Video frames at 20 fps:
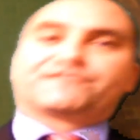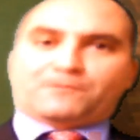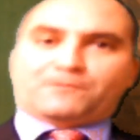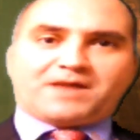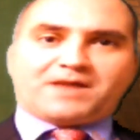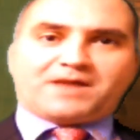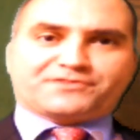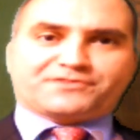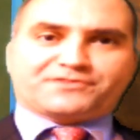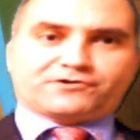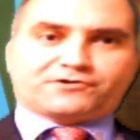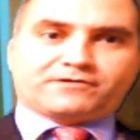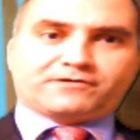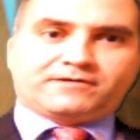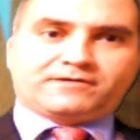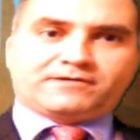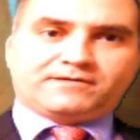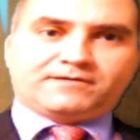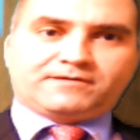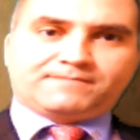from
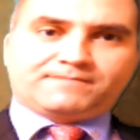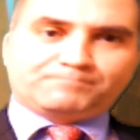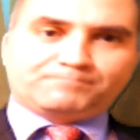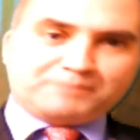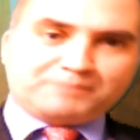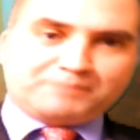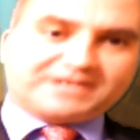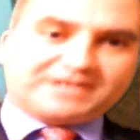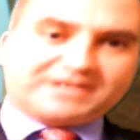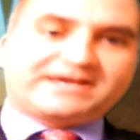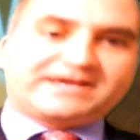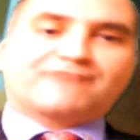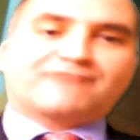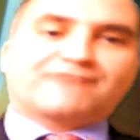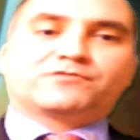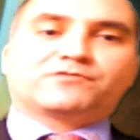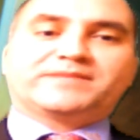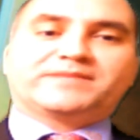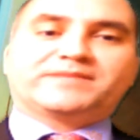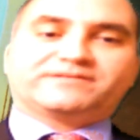other big
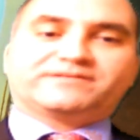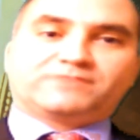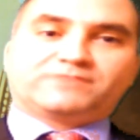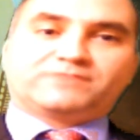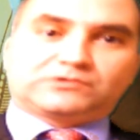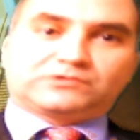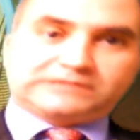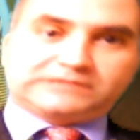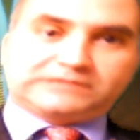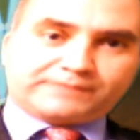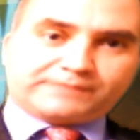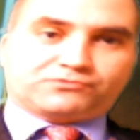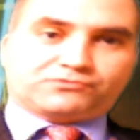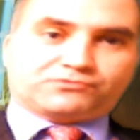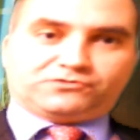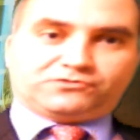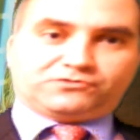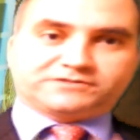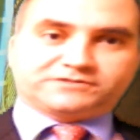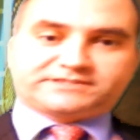government
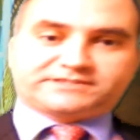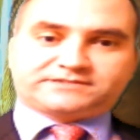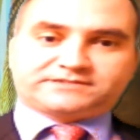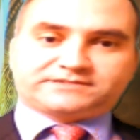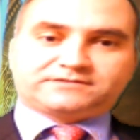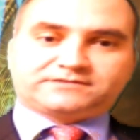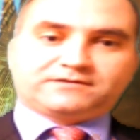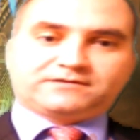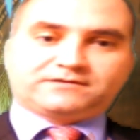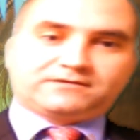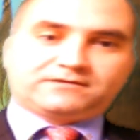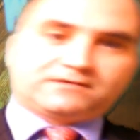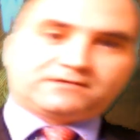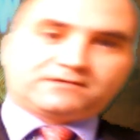liberals